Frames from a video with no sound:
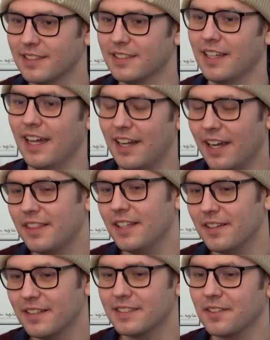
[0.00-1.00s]
because I
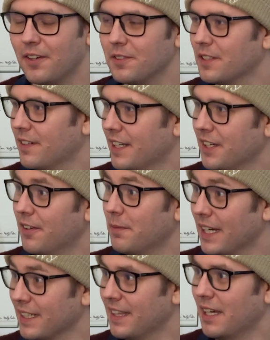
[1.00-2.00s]
think this also kind of going
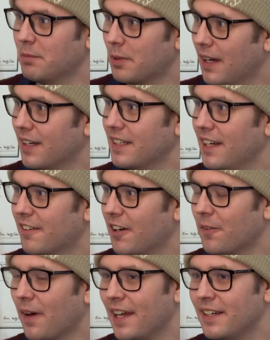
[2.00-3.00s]
back to that broad
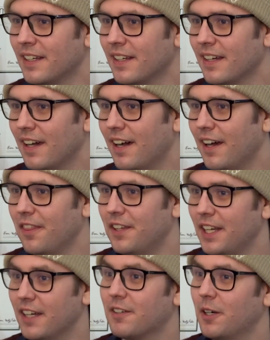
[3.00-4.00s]
narrow, right? The
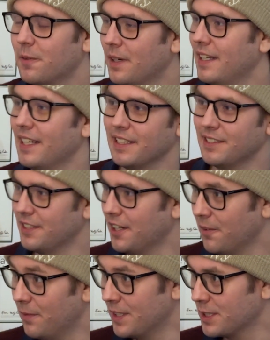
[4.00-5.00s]
narrow reading is
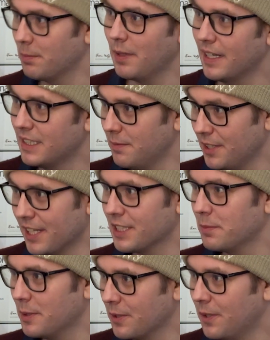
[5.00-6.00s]
this applied to
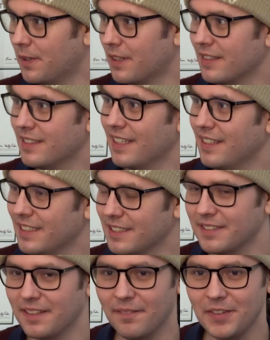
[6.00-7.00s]
municipal courts and
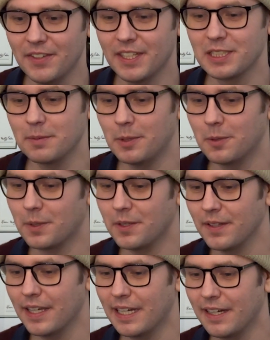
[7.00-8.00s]
is a municipal
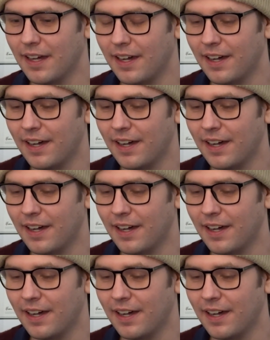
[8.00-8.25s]
ruling.